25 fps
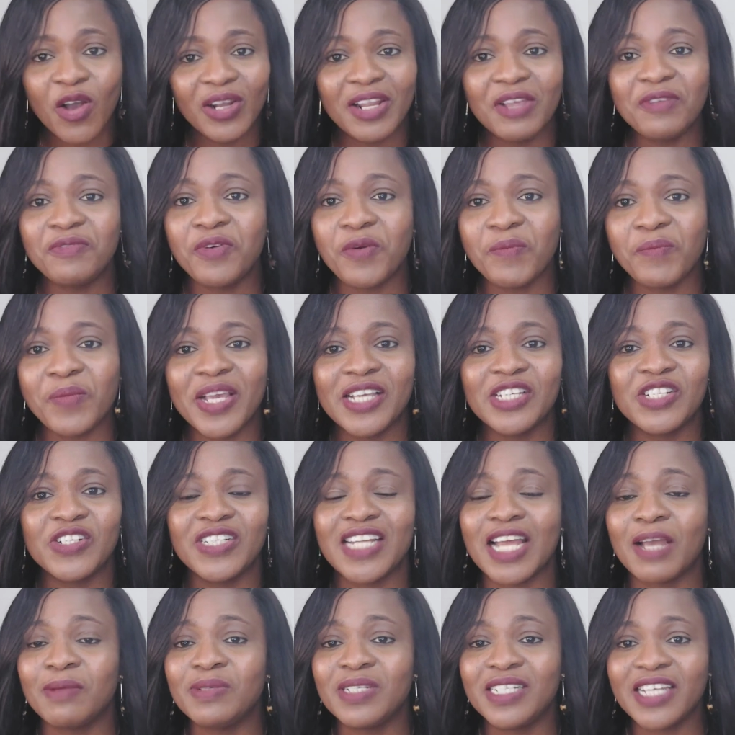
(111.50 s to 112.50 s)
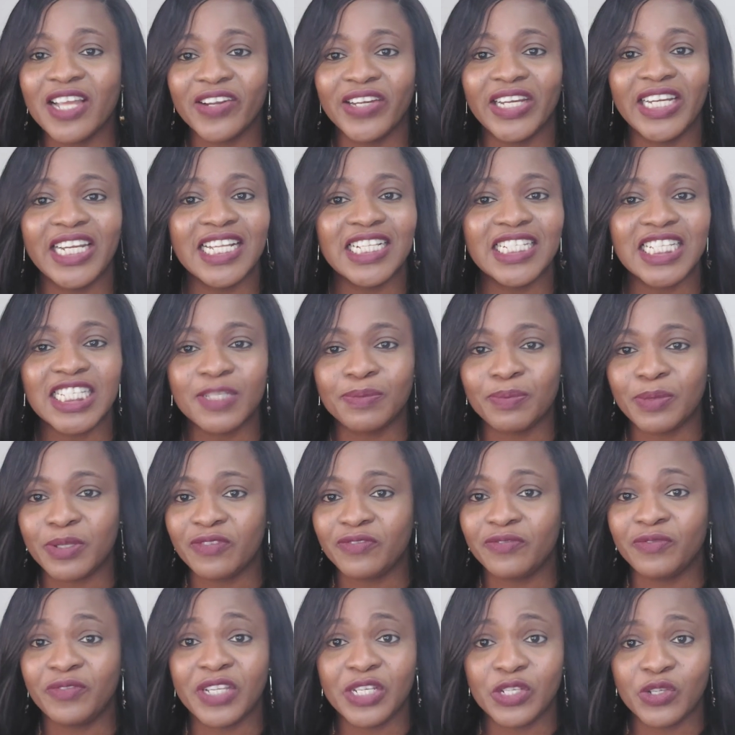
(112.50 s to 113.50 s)
all information I'm sharing in this
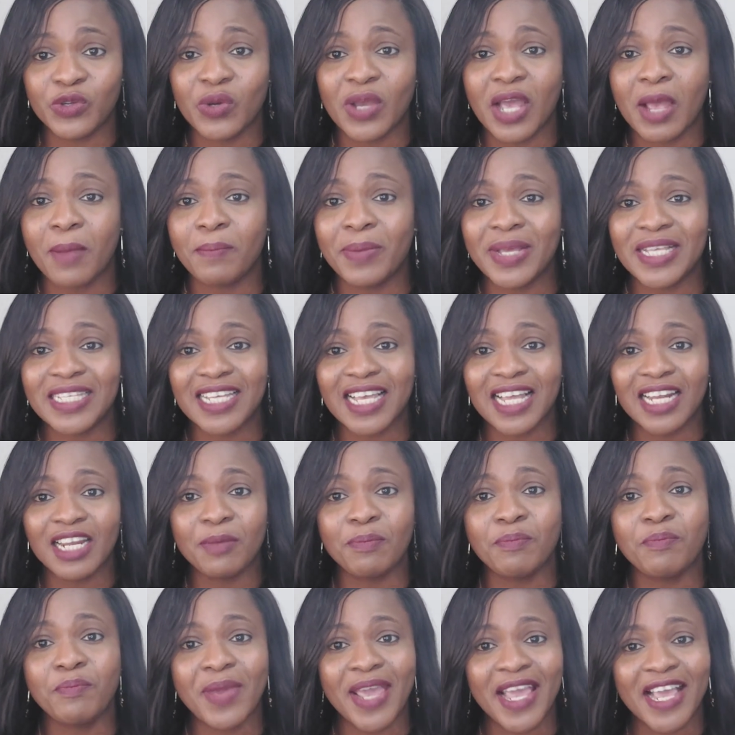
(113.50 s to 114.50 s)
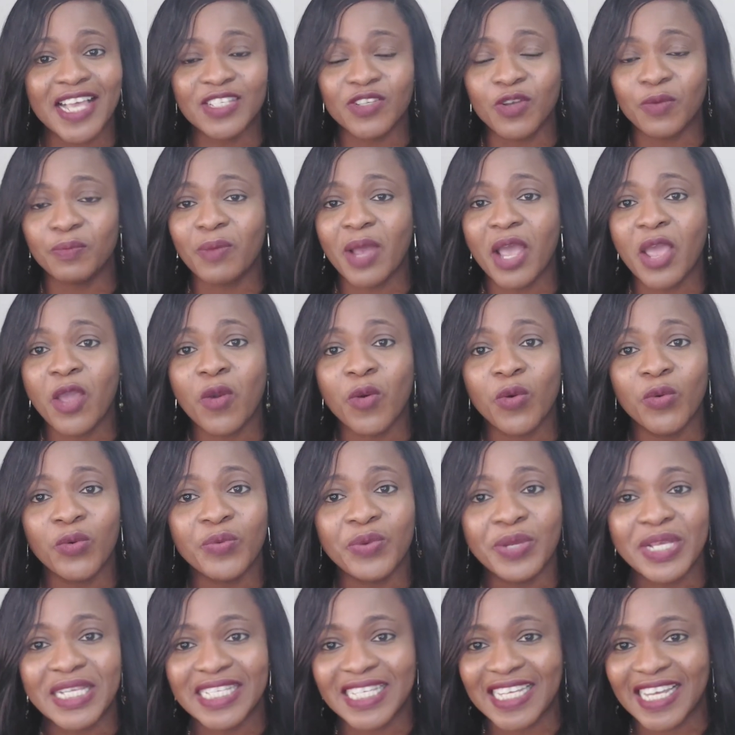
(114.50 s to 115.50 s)
video are basically based on my
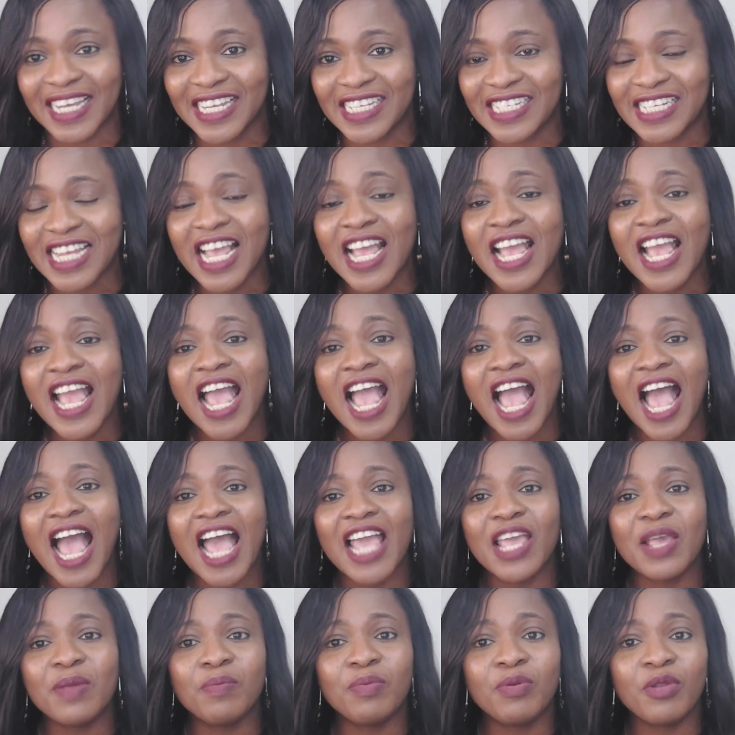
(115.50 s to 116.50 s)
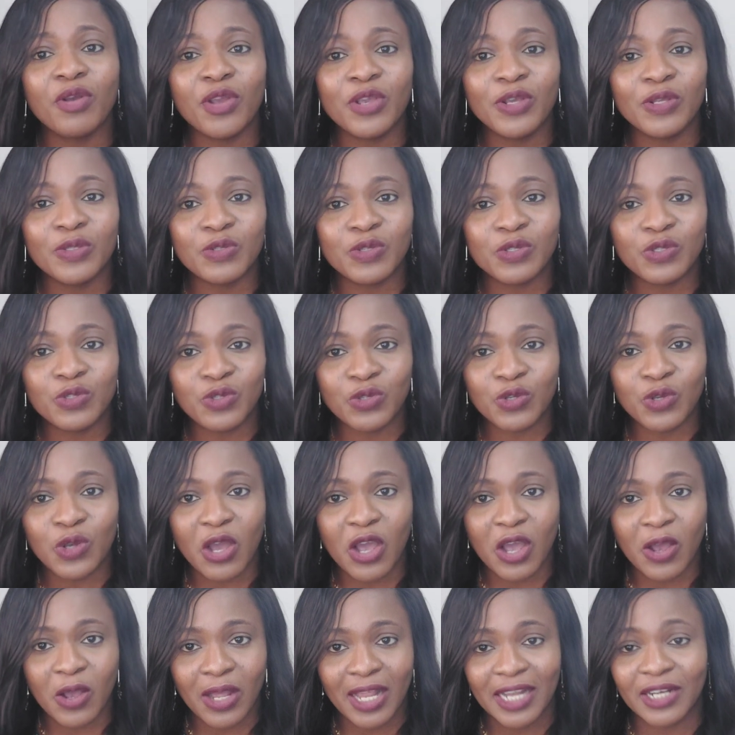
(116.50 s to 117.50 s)
own research. I implore you to
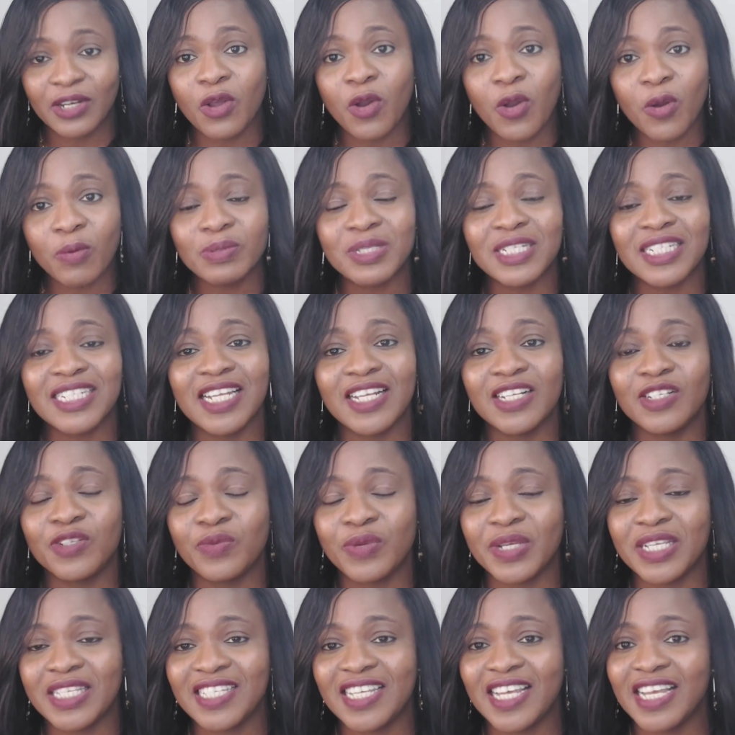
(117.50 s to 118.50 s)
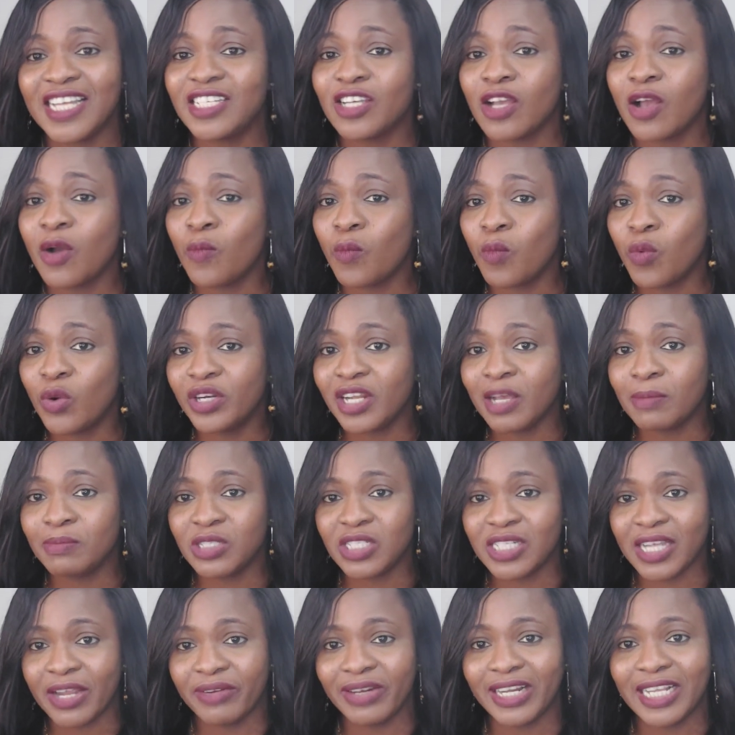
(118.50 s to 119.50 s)
do an up-to-date research. What I'm
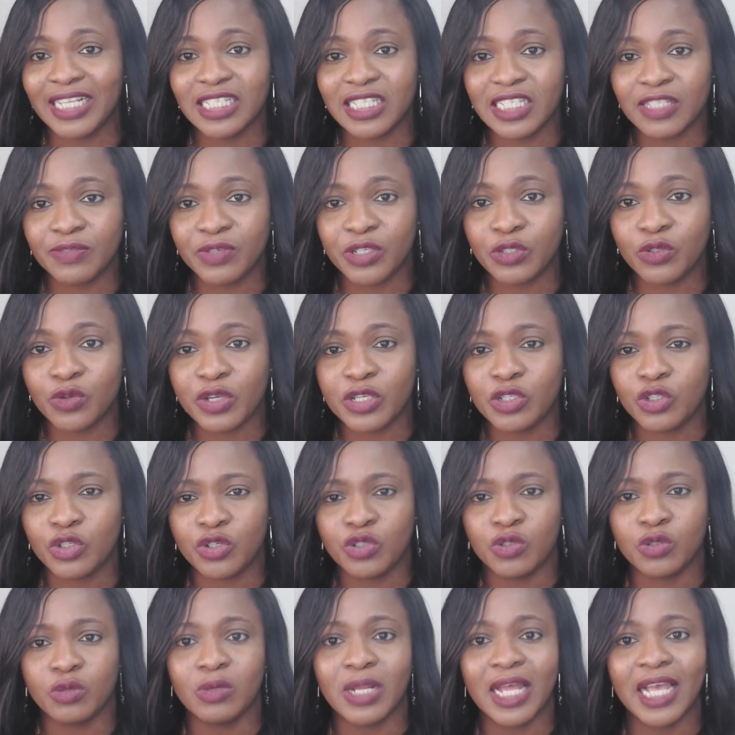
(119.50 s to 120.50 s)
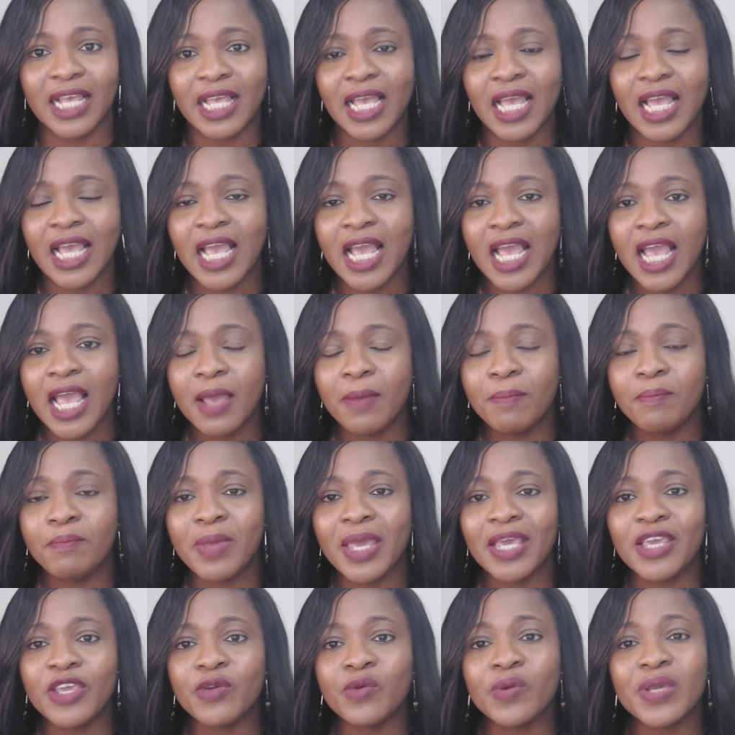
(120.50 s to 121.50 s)
sharing in this video is just to
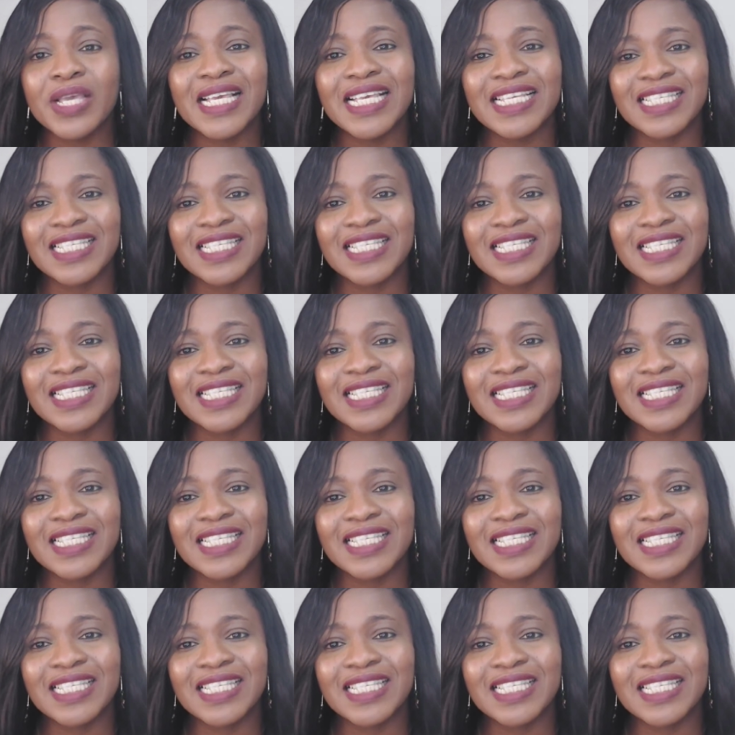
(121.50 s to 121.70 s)
make you